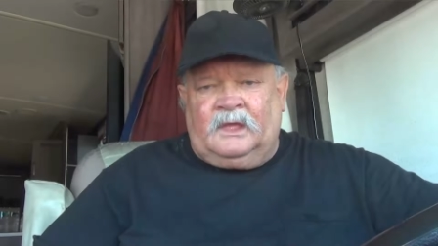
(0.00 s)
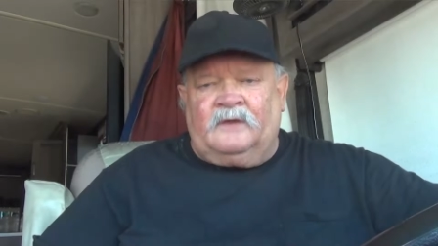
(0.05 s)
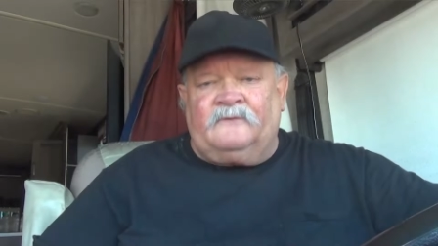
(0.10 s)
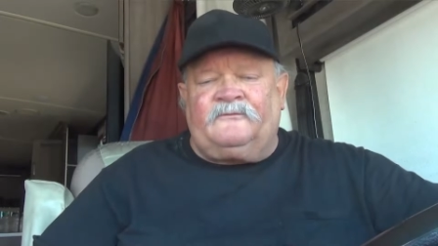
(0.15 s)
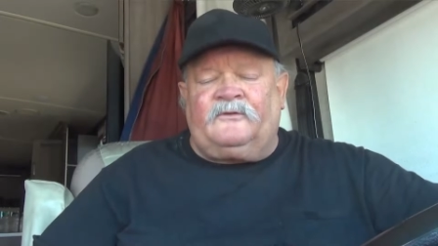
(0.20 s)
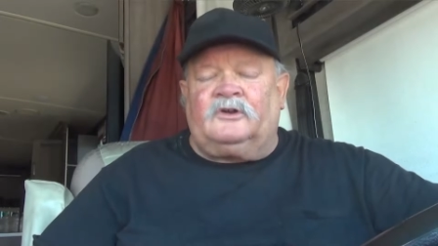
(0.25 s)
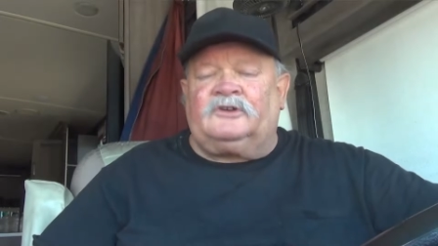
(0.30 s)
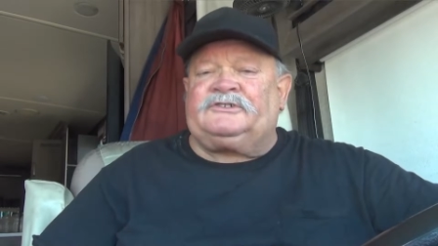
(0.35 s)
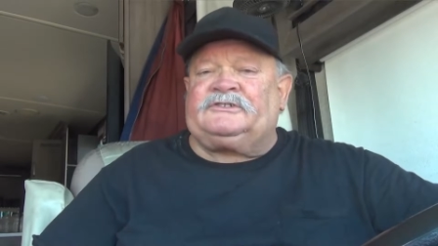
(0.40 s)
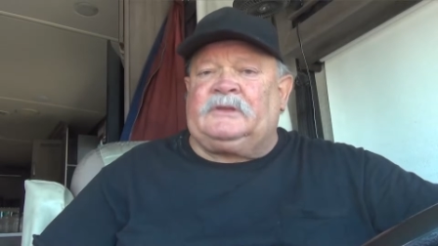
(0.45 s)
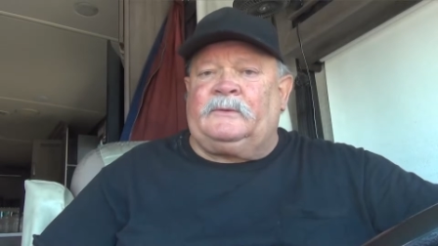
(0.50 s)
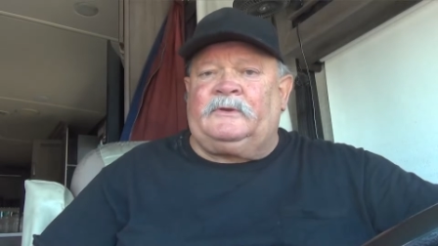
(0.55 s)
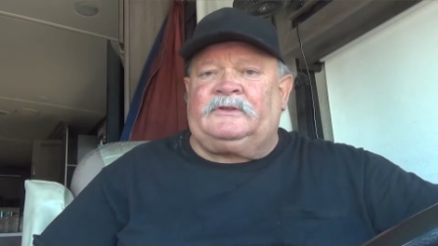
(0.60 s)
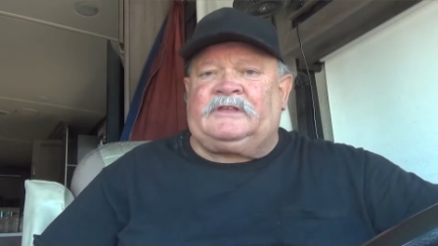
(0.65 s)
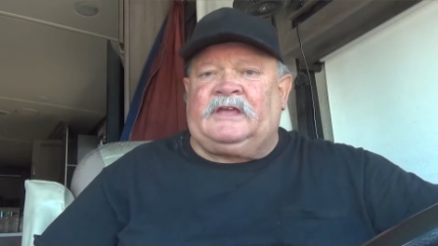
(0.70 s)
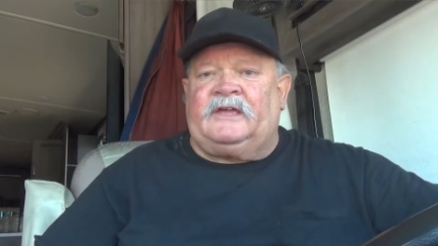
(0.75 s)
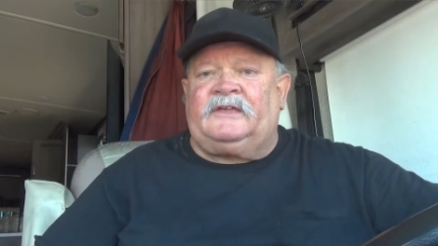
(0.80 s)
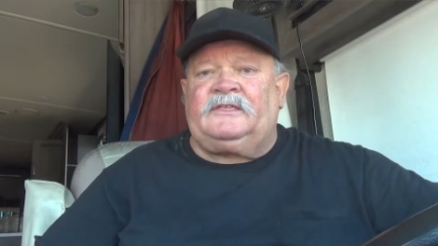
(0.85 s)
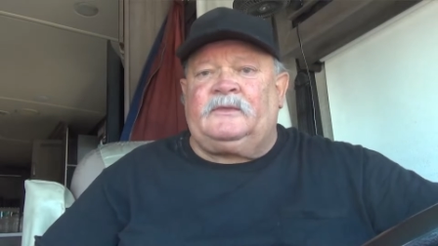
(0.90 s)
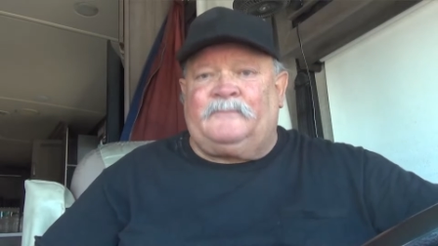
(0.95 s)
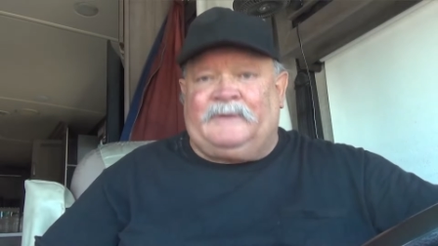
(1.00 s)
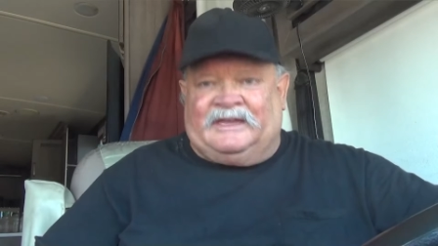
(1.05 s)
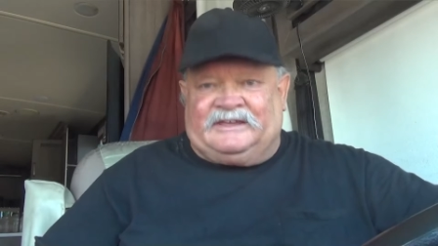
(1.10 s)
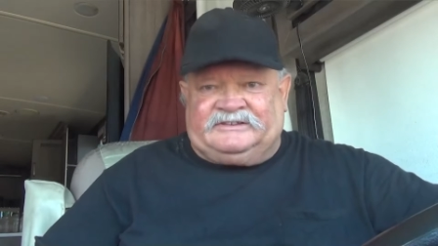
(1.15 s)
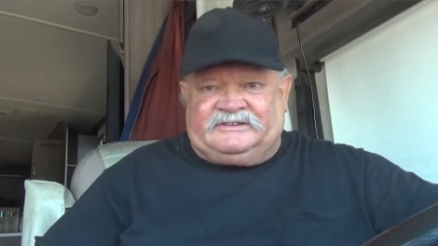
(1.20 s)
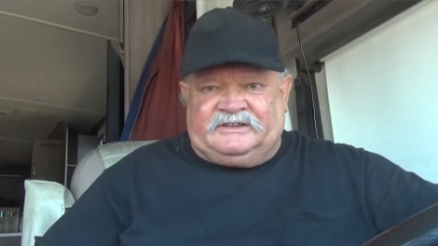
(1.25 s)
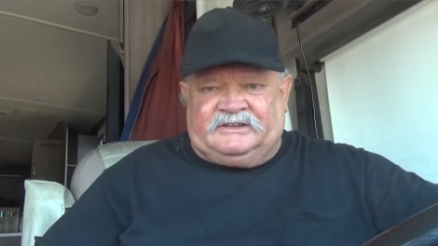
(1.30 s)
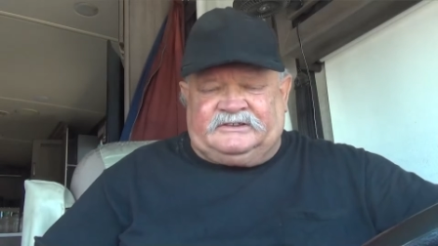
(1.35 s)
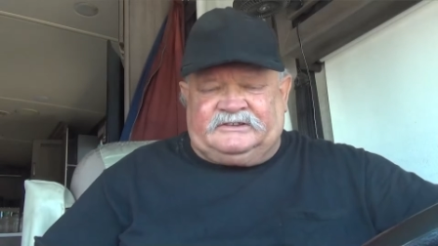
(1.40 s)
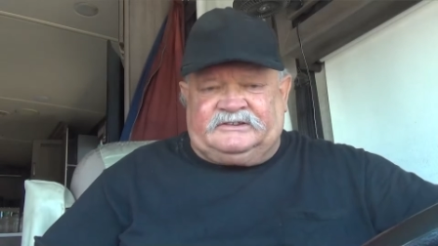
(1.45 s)
First, let me tell you the
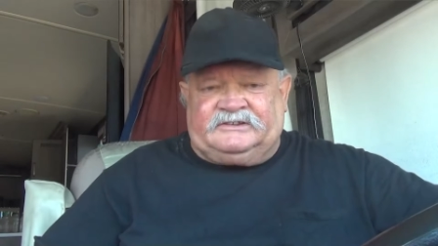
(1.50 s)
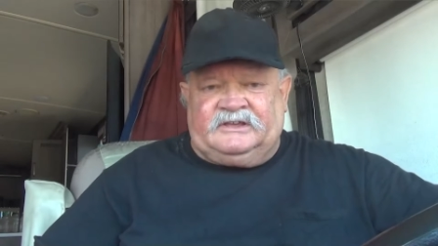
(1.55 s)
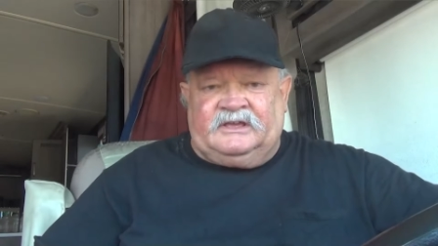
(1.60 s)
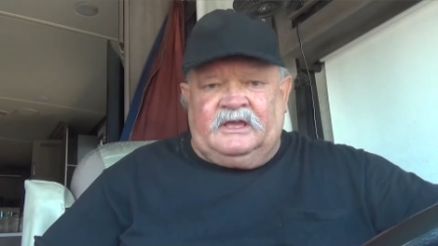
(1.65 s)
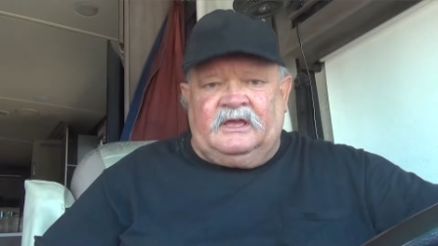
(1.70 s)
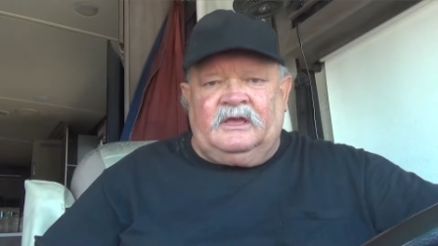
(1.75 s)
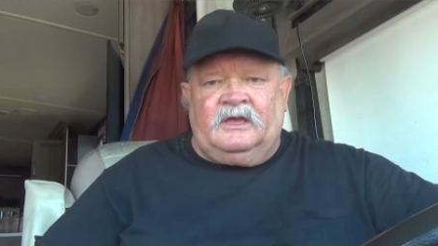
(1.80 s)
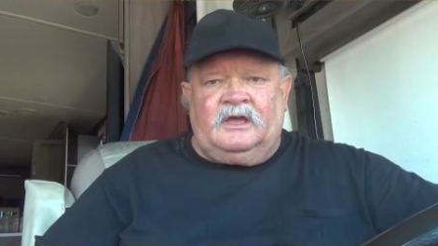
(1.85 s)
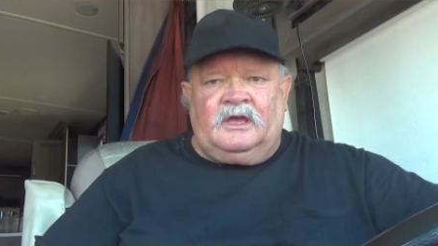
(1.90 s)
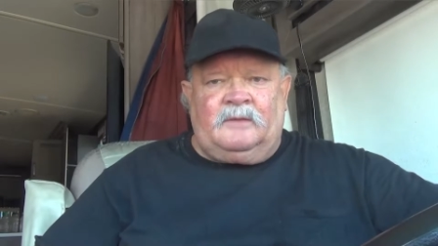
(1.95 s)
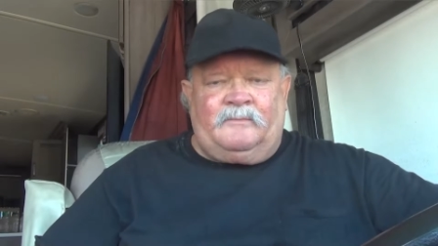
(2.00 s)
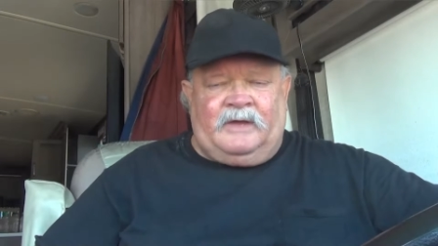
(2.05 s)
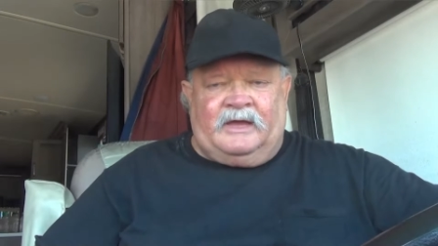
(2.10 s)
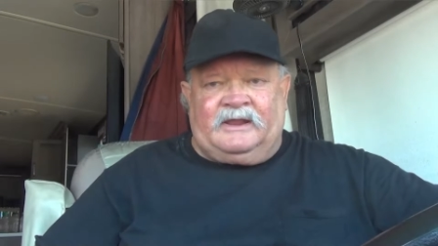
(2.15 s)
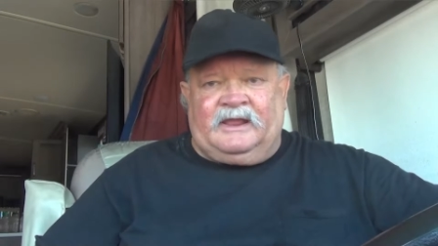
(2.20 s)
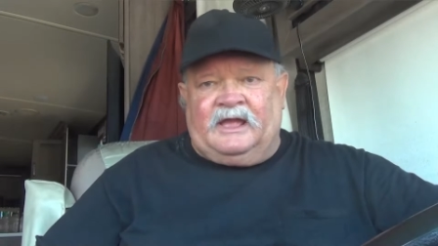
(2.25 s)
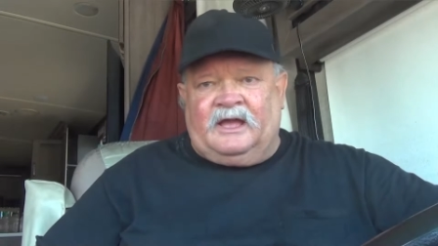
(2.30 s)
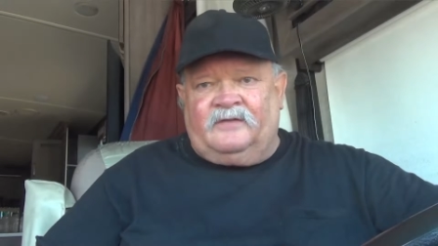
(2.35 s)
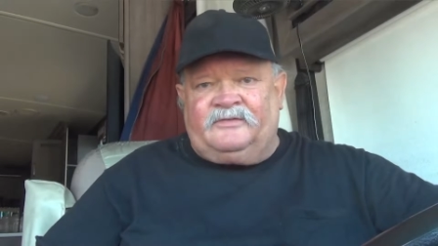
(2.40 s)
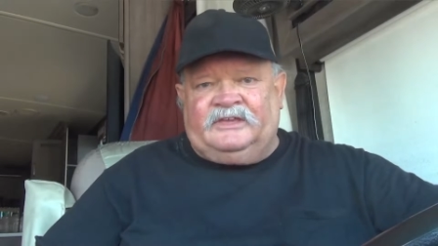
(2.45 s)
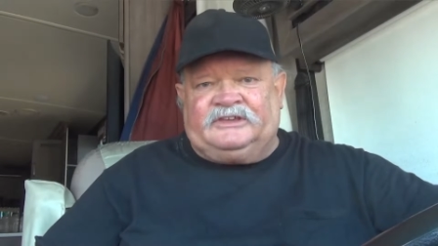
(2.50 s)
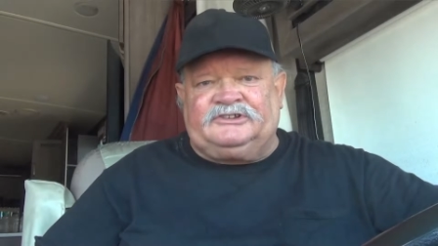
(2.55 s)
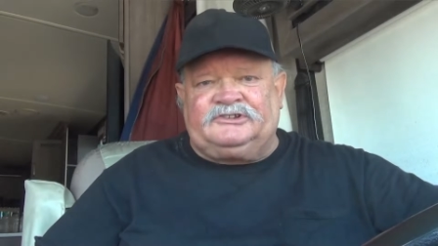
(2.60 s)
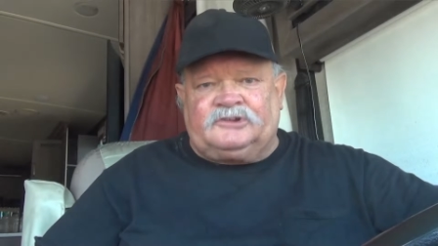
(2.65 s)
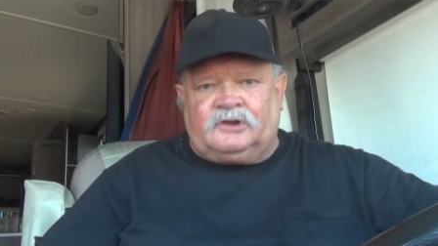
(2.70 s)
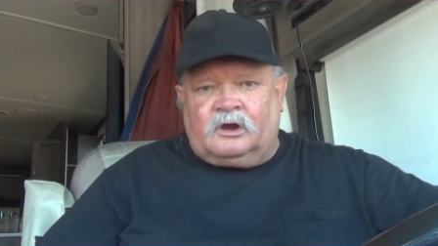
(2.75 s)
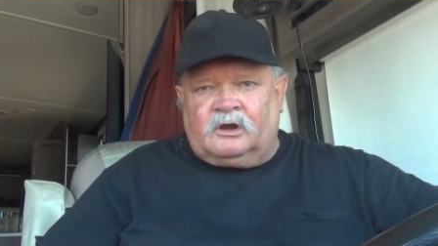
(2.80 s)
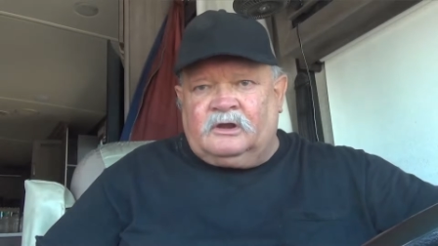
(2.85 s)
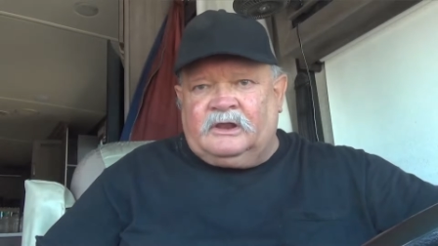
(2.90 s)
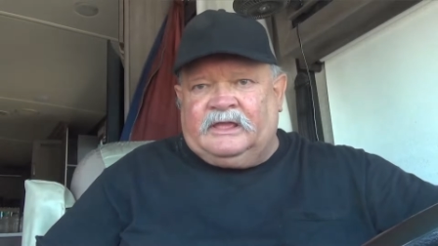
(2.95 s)
basics about how the
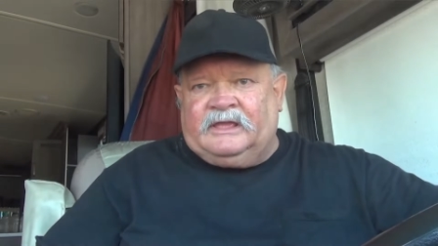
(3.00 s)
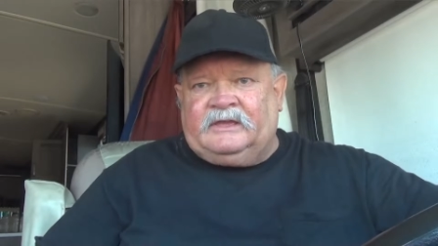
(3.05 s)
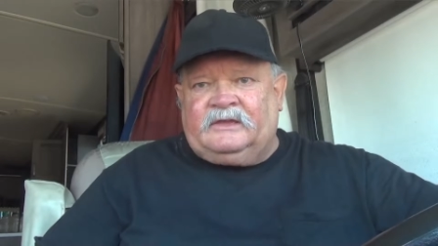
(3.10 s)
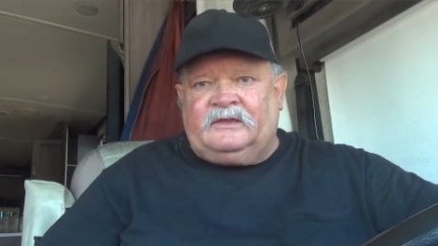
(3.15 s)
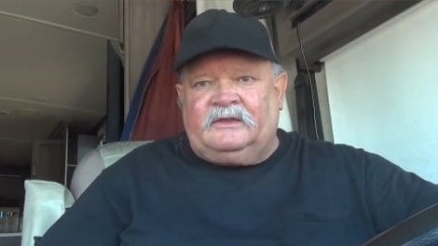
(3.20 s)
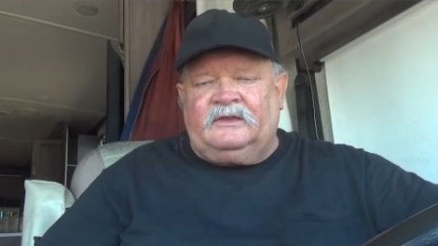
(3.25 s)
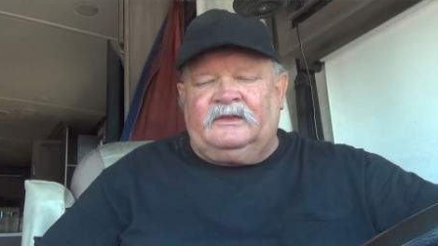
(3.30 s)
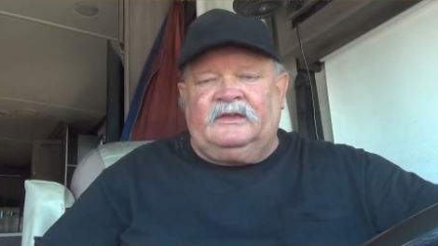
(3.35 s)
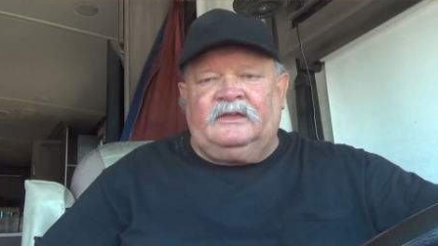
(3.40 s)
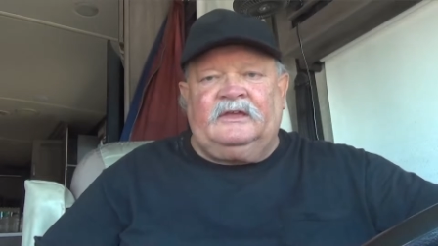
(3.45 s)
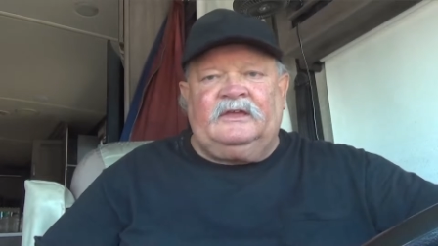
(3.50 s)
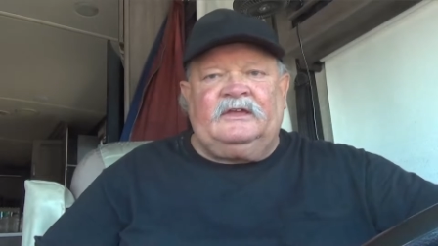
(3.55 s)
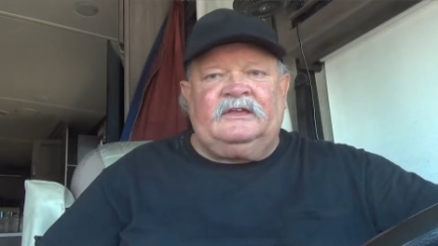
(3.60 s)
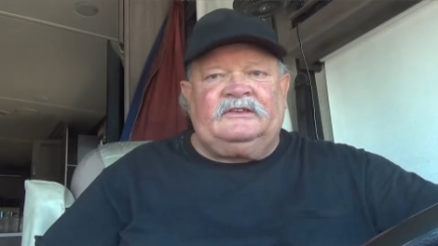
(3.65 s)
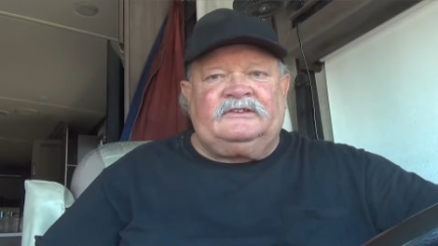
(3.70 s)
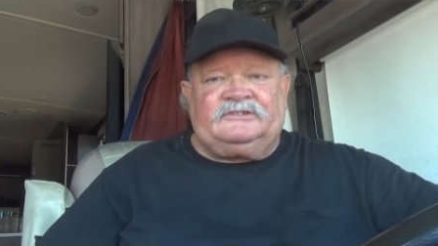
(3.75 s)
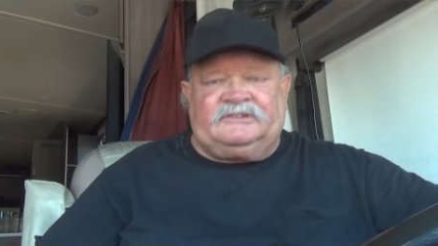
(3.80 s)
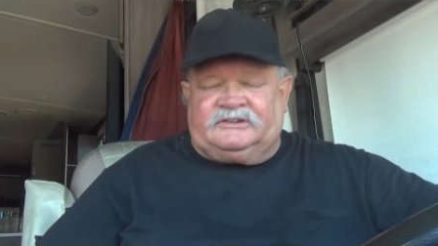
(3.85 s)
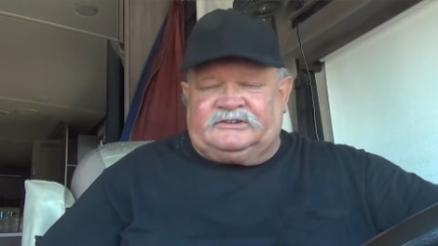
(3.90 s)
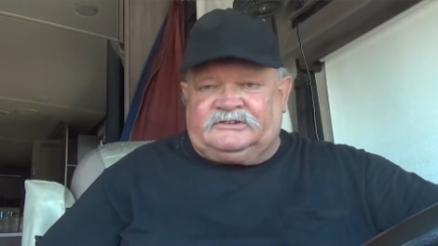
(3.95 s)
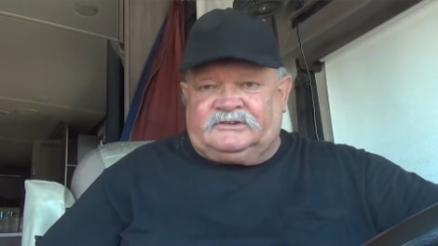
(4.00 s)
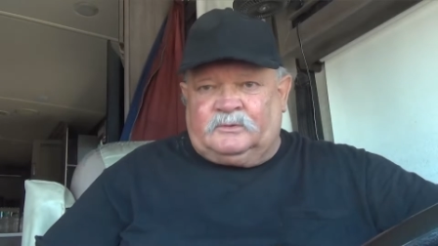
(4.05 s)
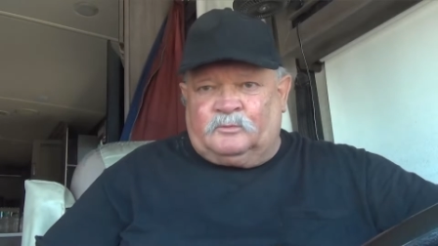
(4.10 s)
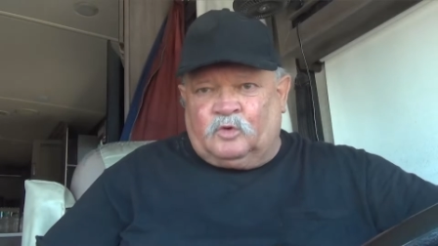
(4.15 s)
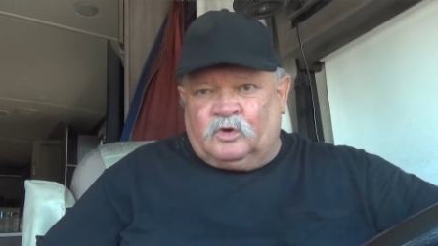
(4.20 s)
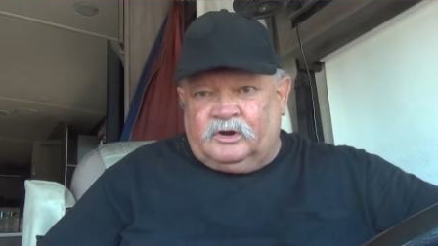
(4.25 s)
Starlink system